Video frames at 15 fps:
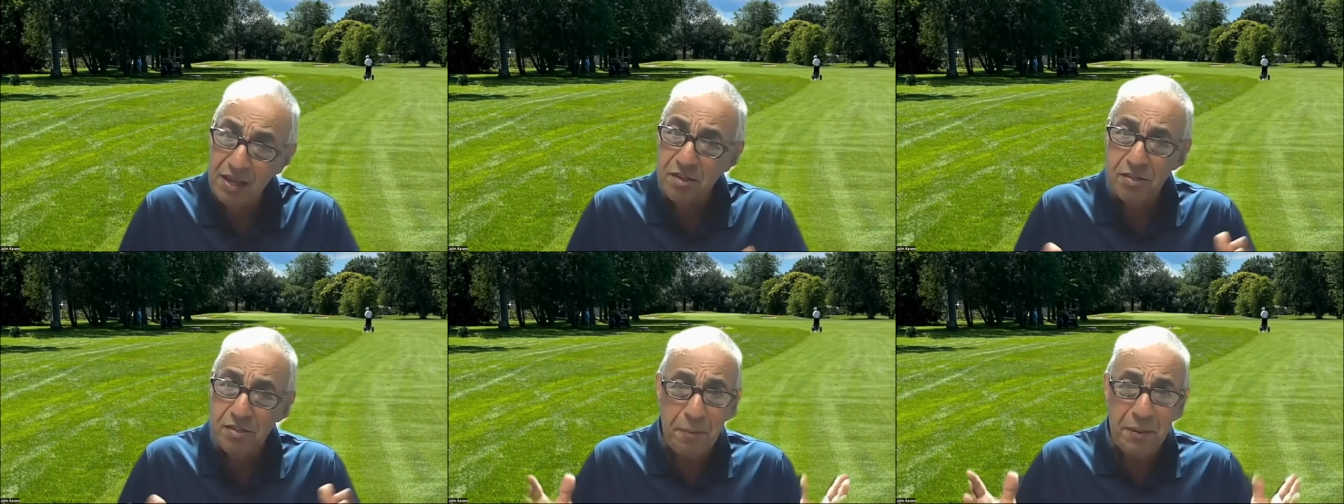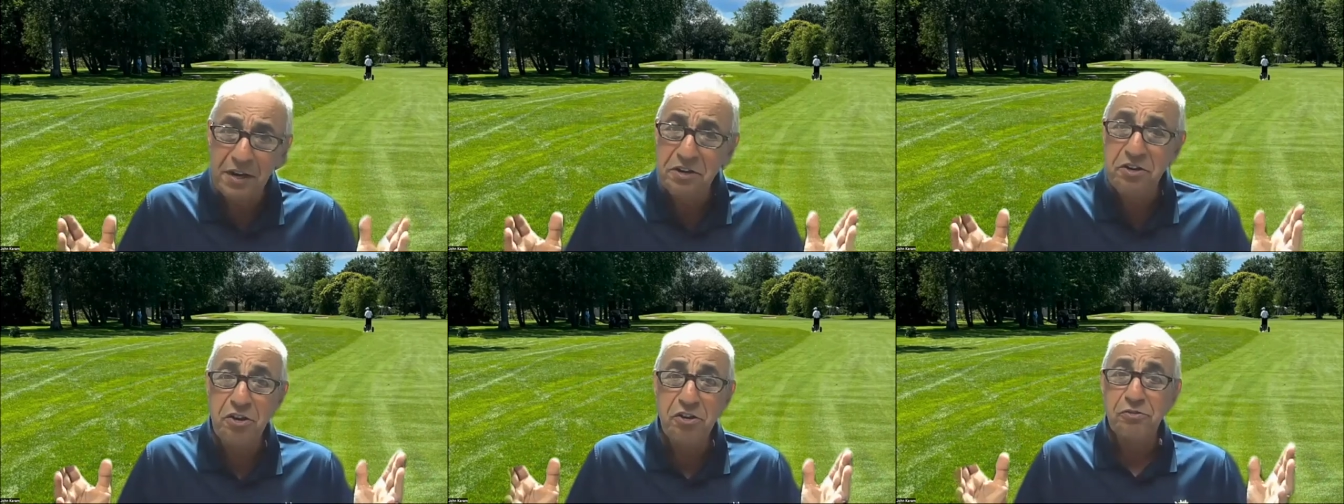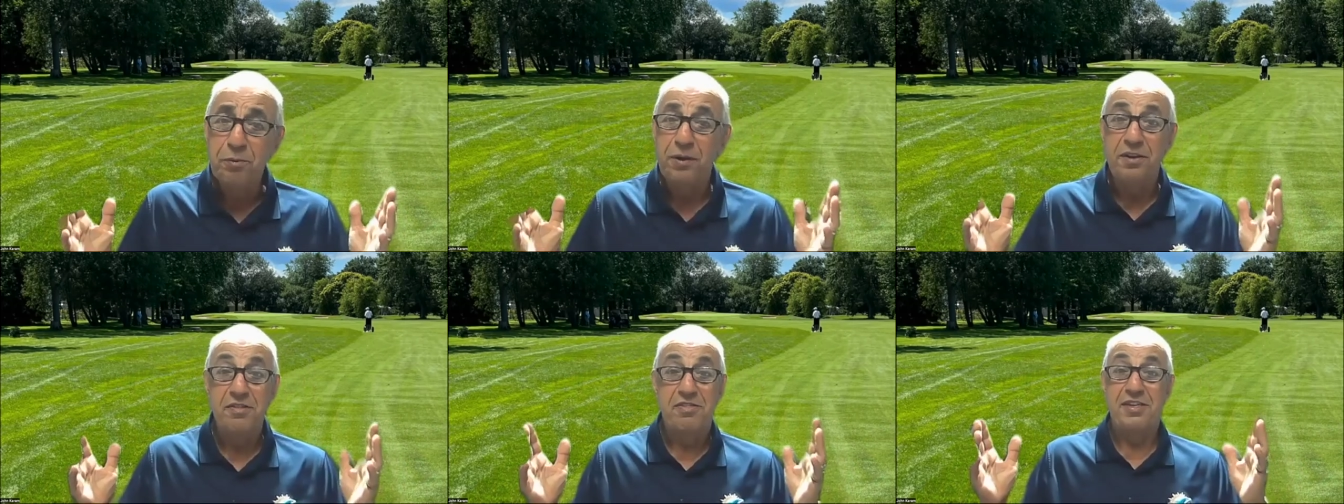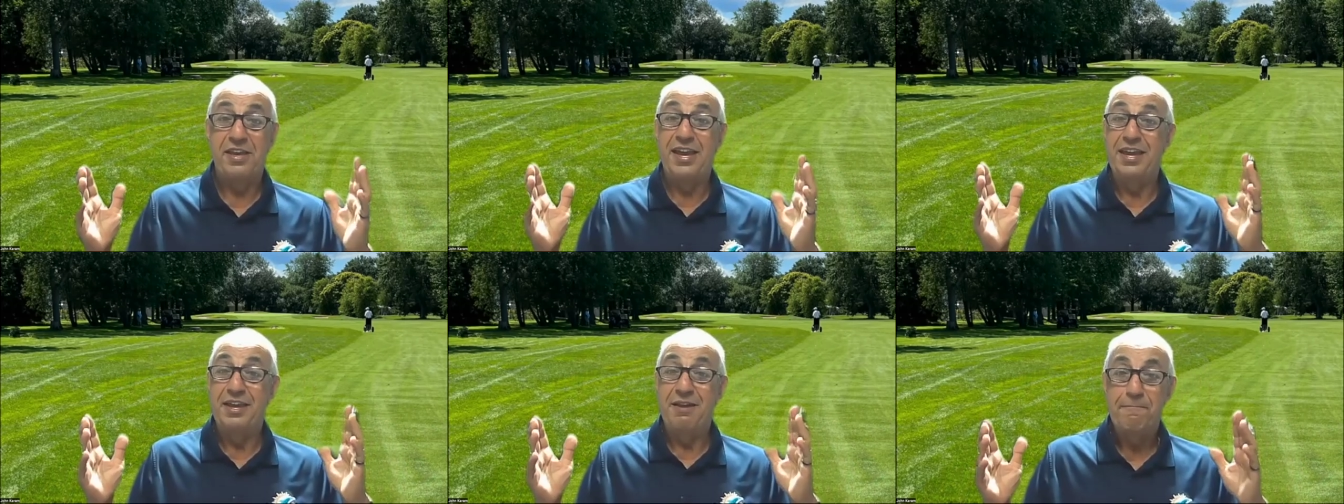Something unusual in
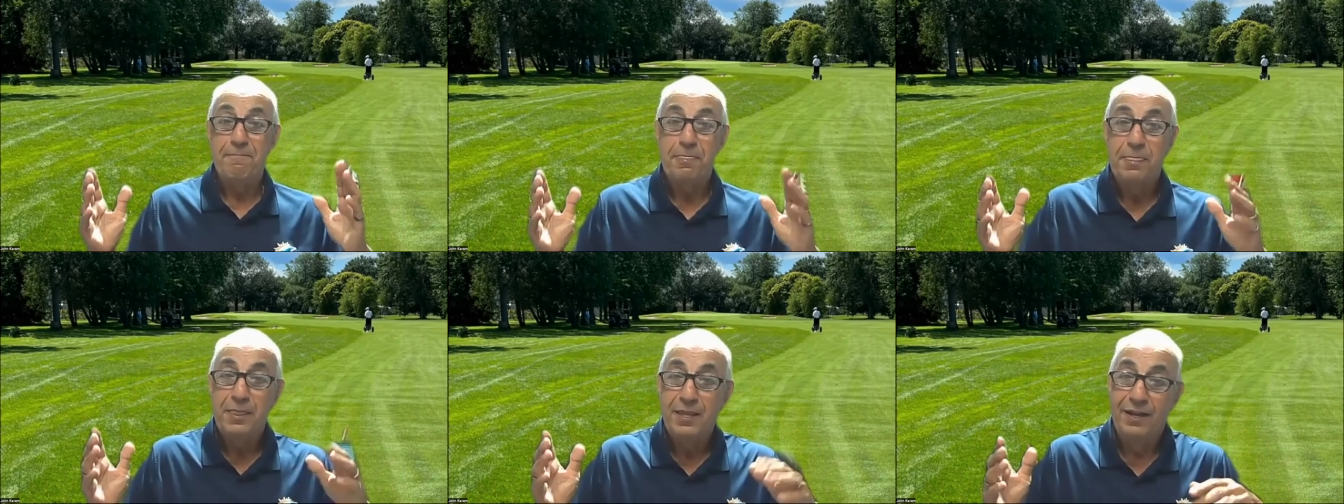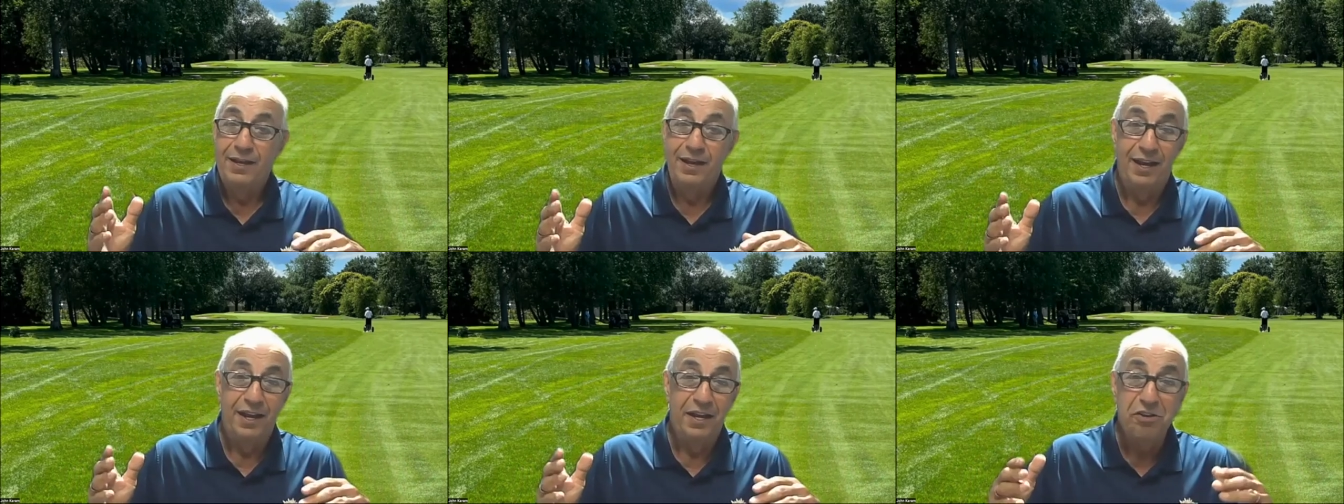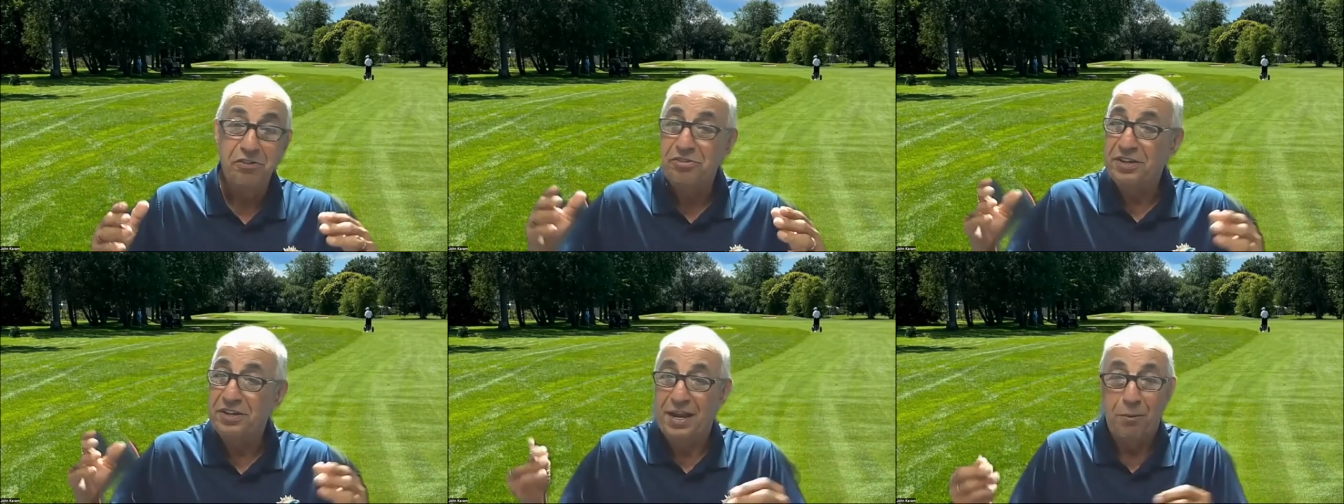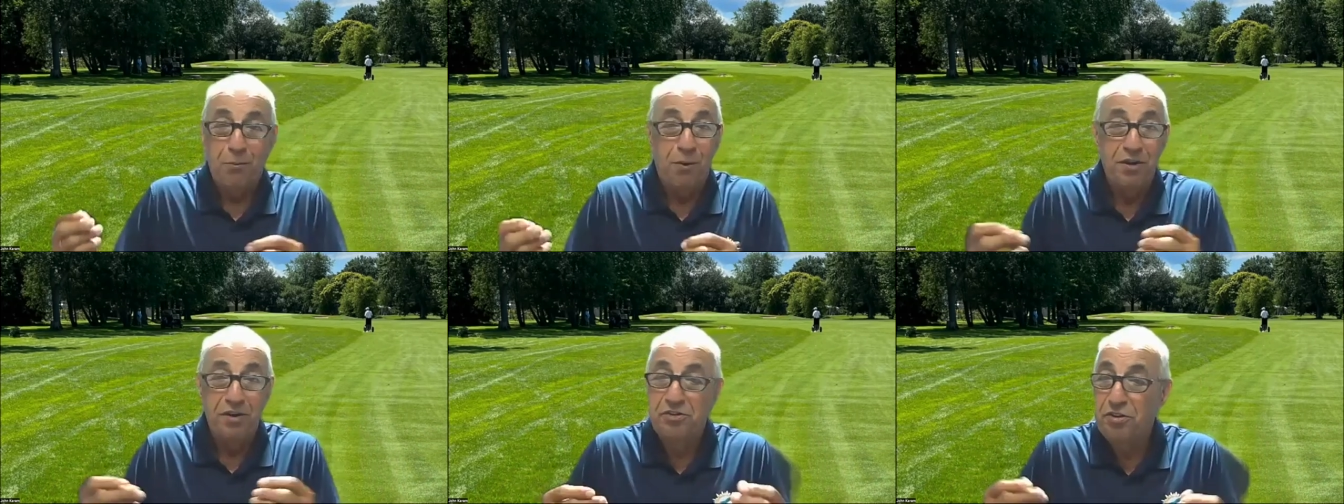C. Uh, usually get
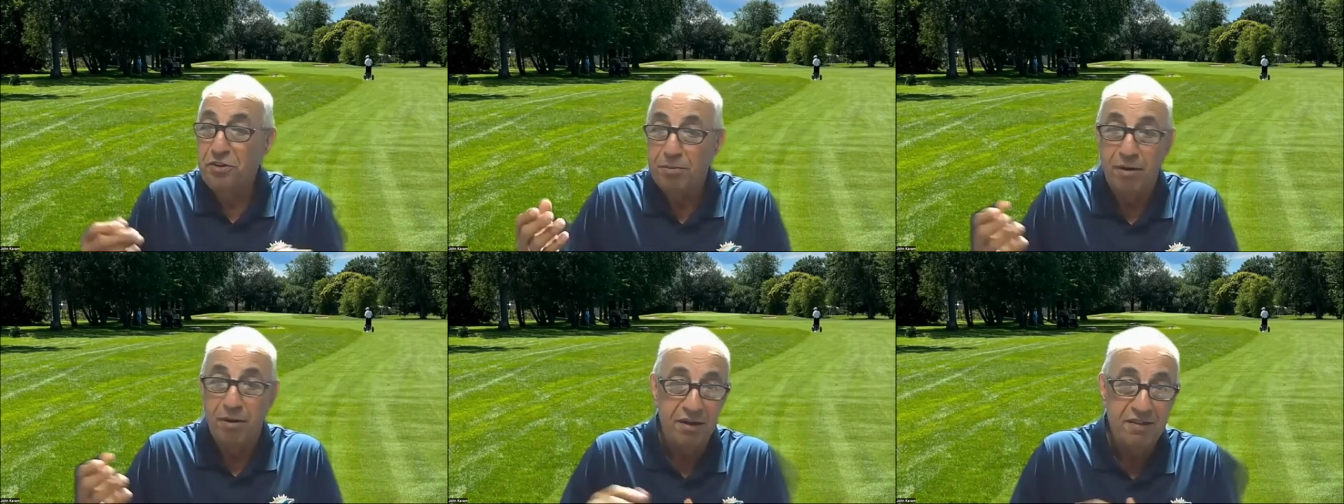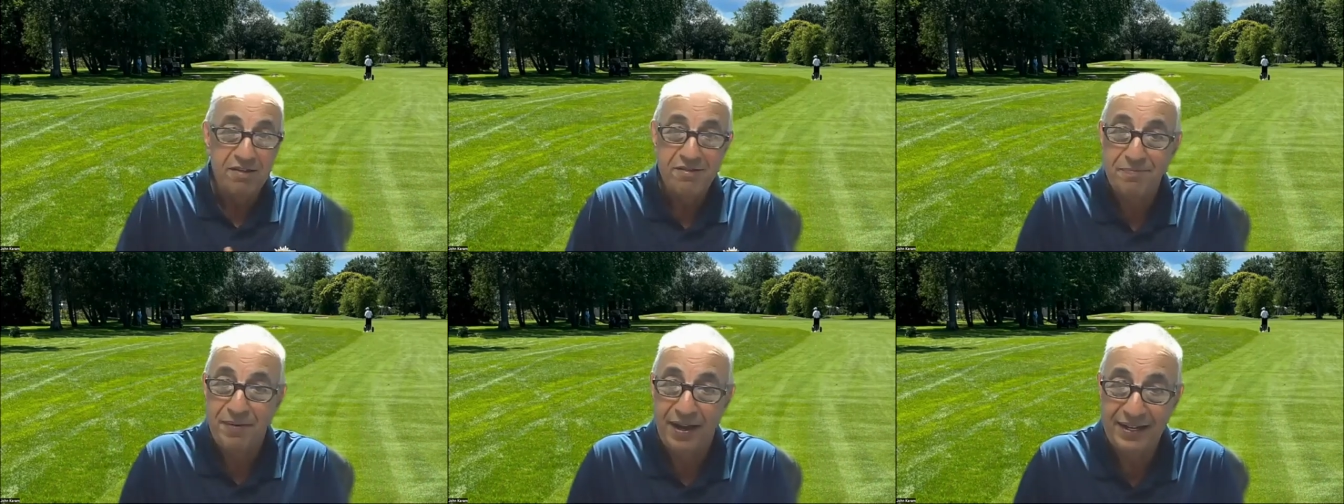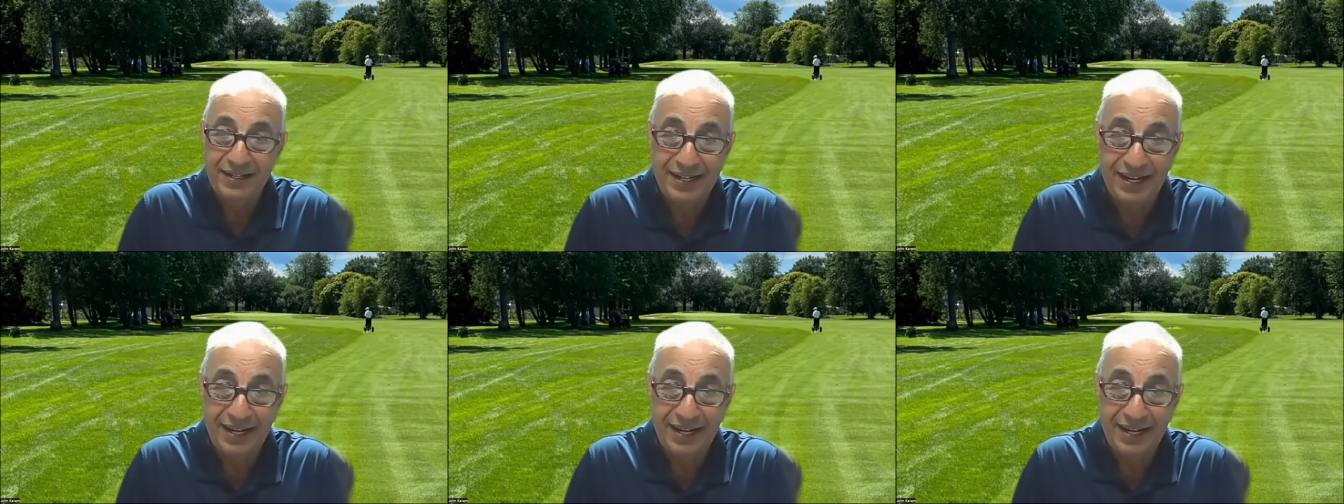one or two birdies, but